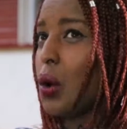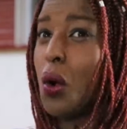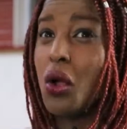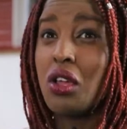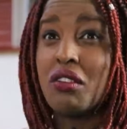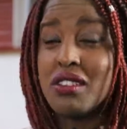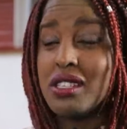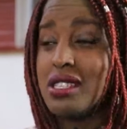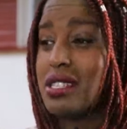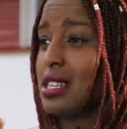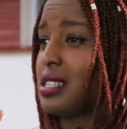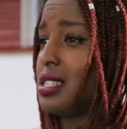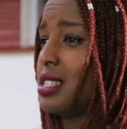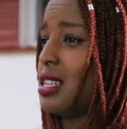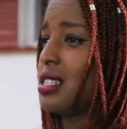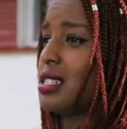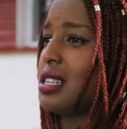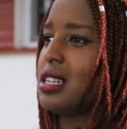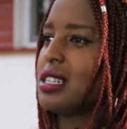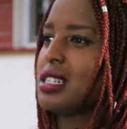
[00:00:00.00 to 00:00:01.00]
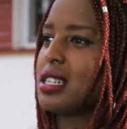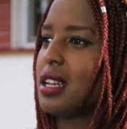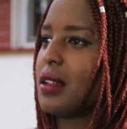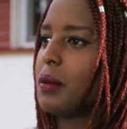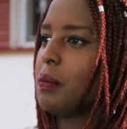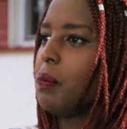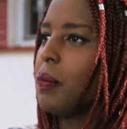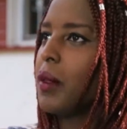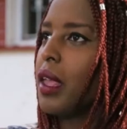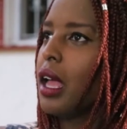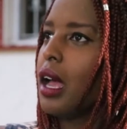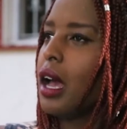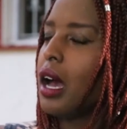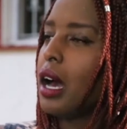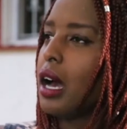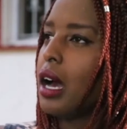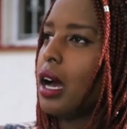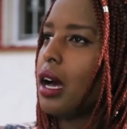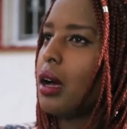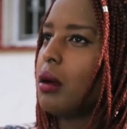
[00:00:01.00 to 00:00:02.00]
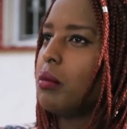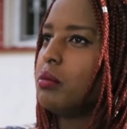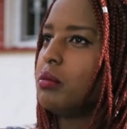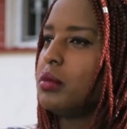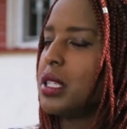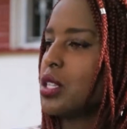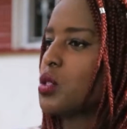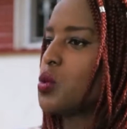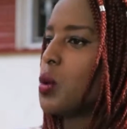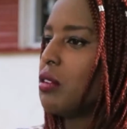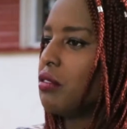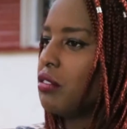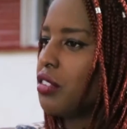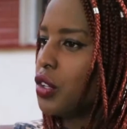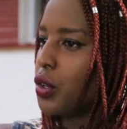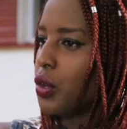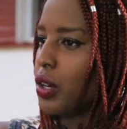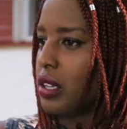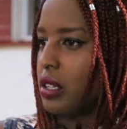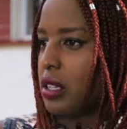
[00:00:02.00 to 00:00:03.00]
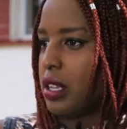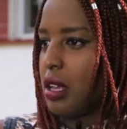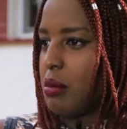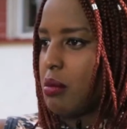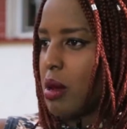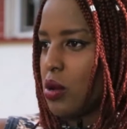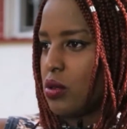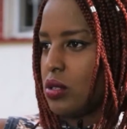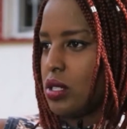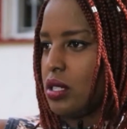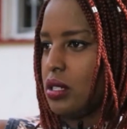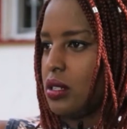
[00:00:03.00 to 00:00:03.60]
or even 6 years later. That's when Video Girl came out.